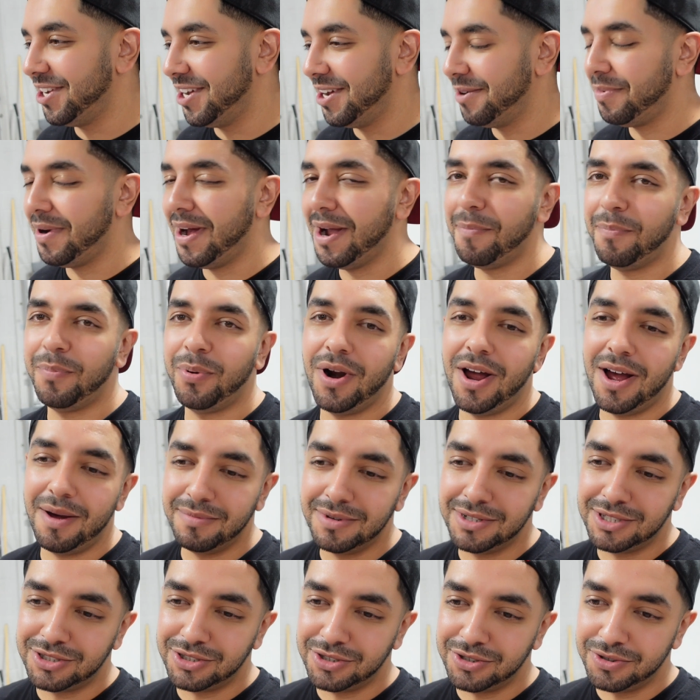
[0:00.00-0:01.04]
up, I
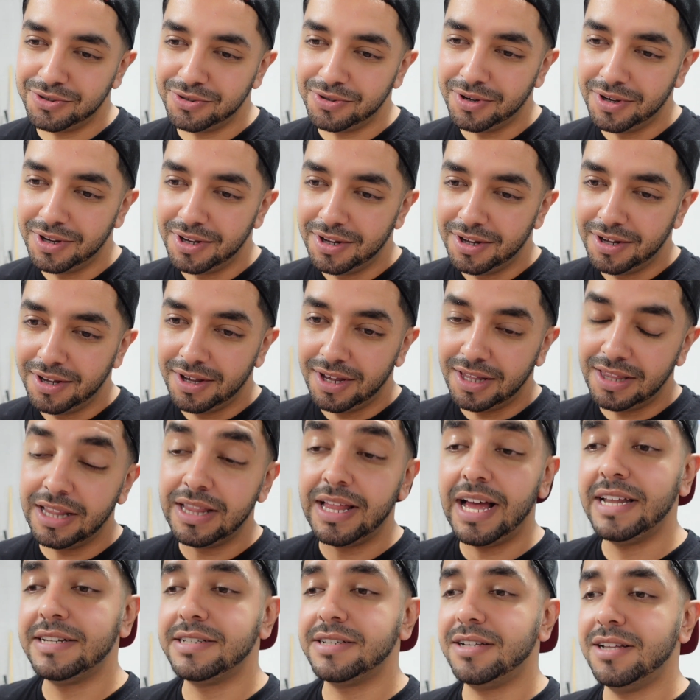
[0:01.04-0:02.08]
promise you. In the
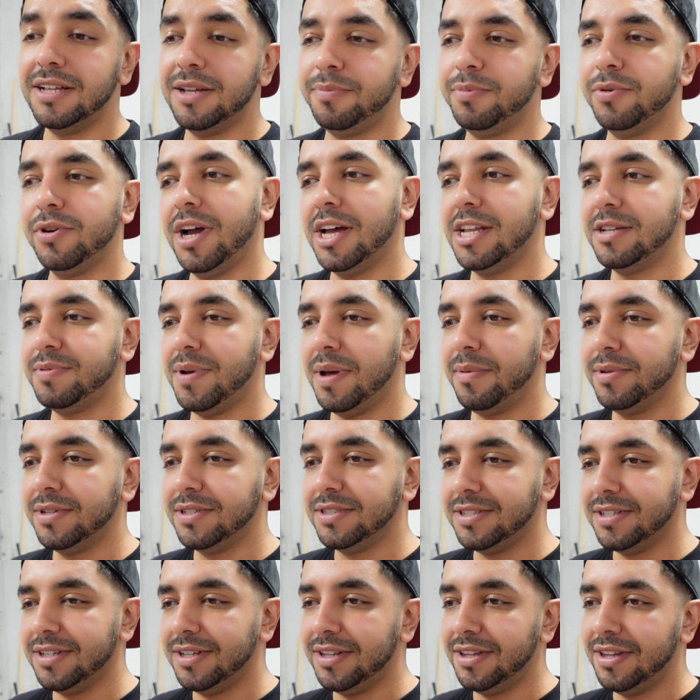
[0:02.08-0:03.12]
last clip, you guys probably
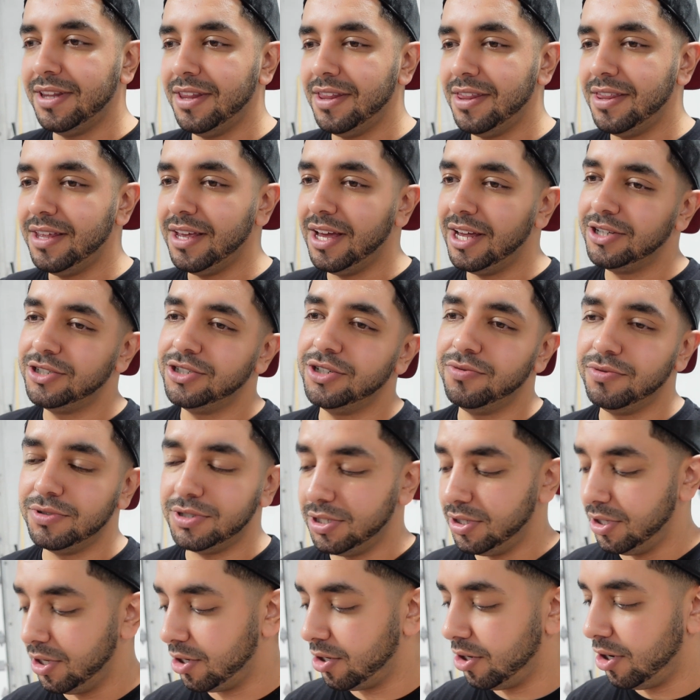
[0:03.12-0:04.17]
seen the engine was
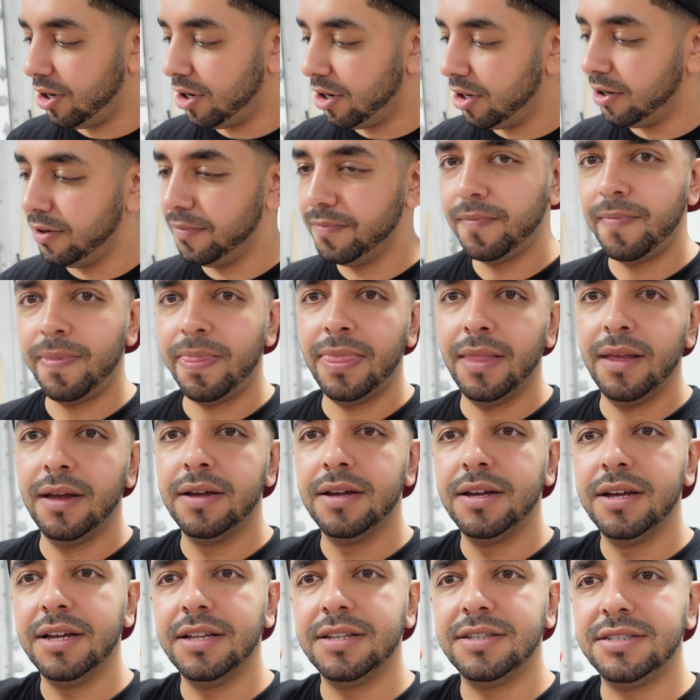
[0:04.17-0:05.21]
in the car.
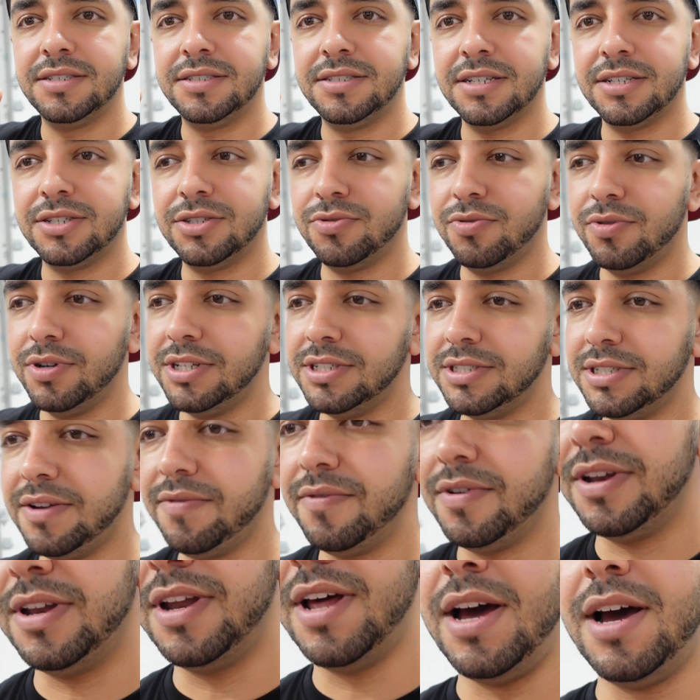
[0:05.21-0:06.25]
It's
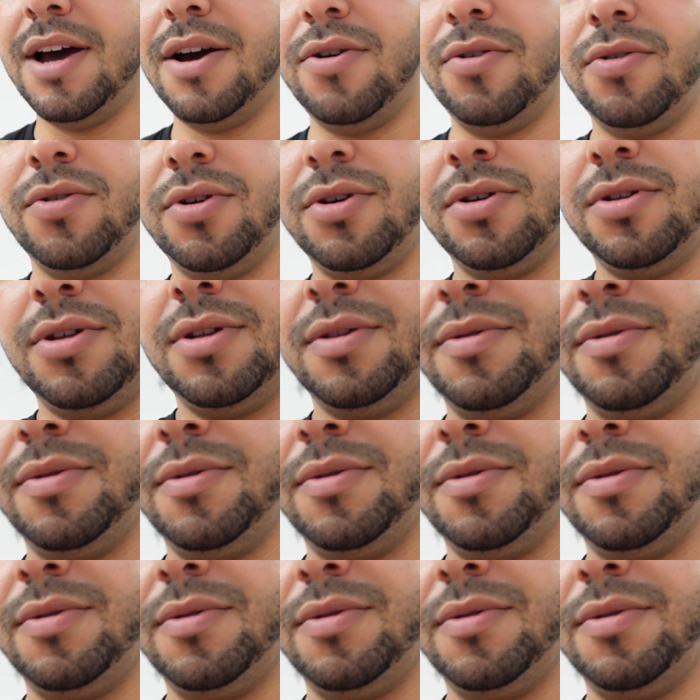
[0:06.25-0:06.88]
6:27 now. Hold on,